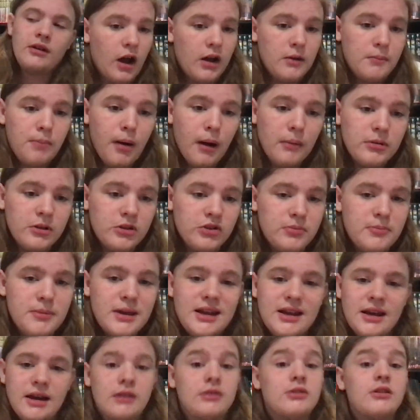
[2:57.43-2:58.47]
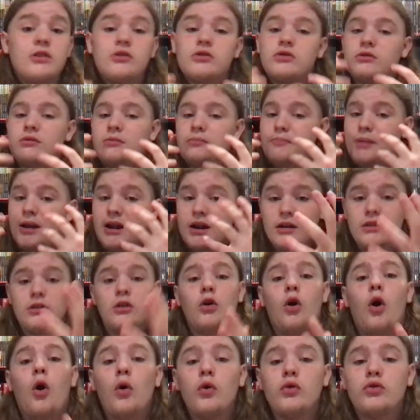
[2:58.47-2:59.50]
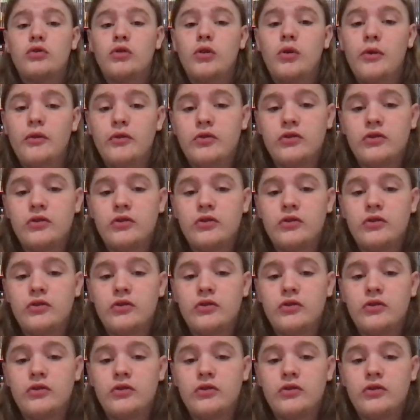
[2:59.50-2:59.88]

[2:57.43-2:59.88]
unpublished media. There's been a whole slew of